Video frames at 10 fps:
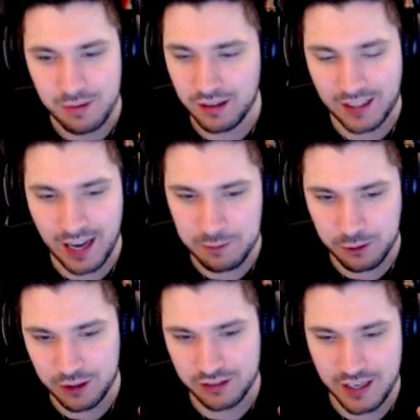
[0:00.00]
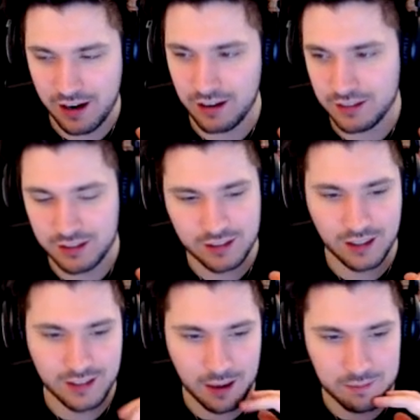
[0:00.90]
But like Animal Crossing, you can't just
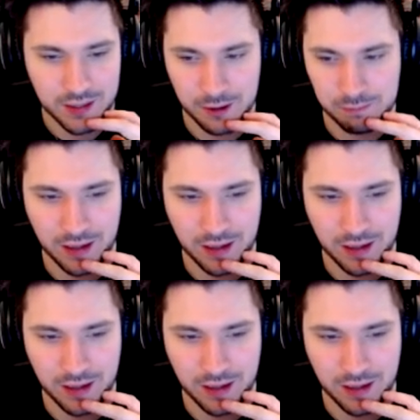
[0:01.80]
goddamn, you know,